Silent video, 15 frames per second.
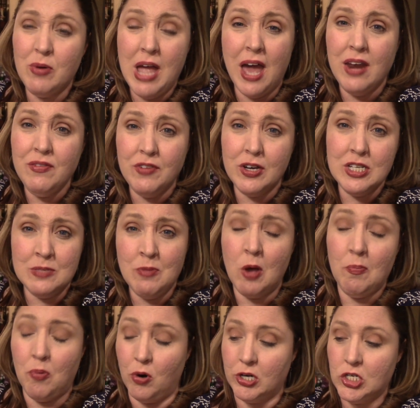I had a very
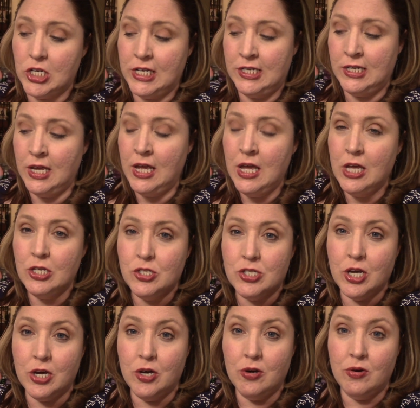small portion,
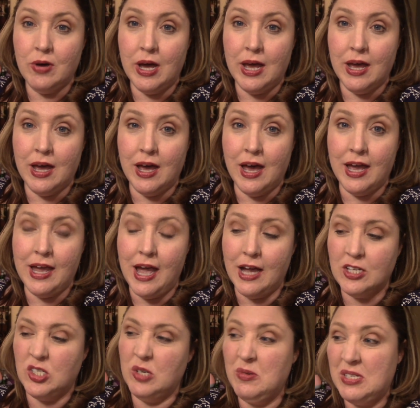so I
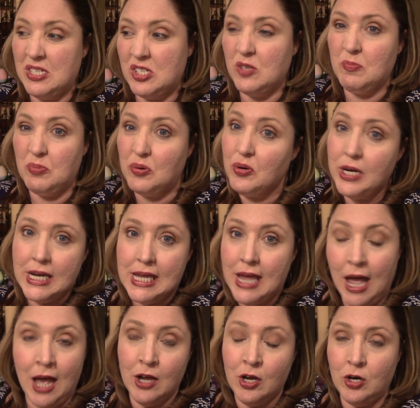actually was still pretty
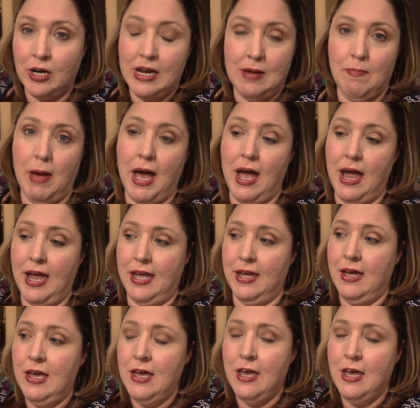hungry by